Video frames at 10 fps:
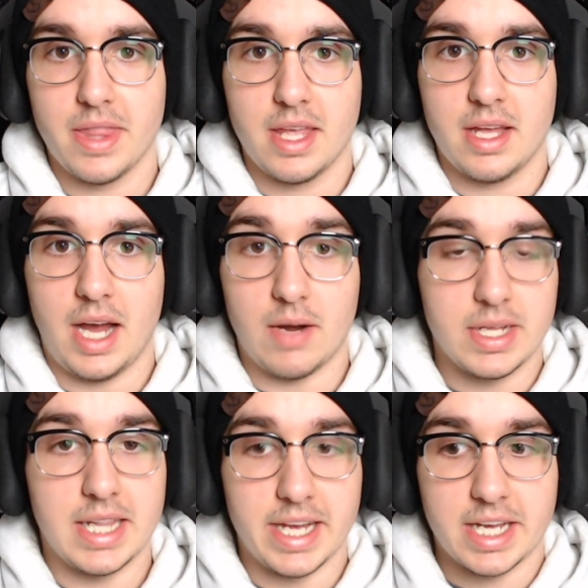I really
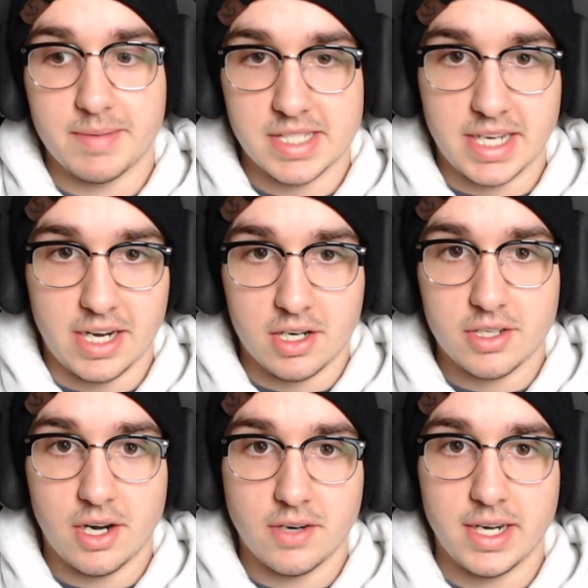like him as a character
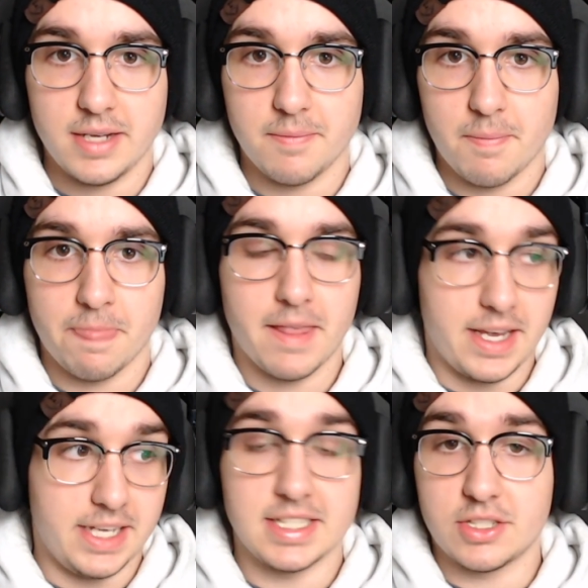already.
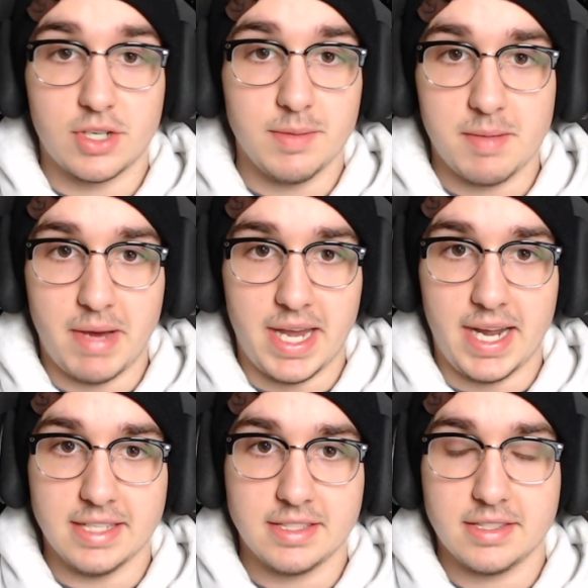He's extremely
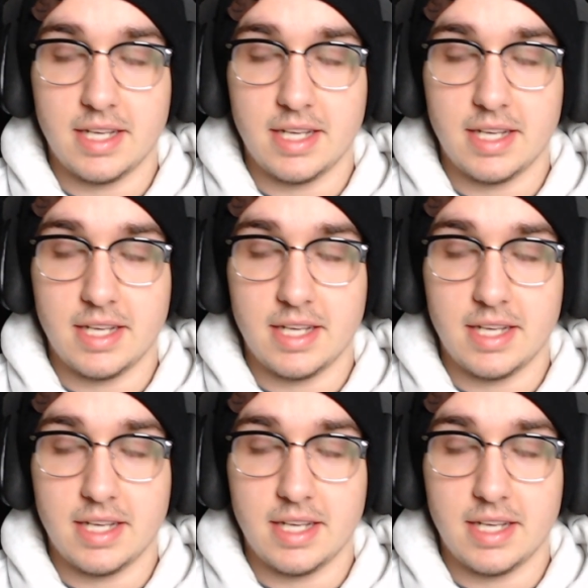badass.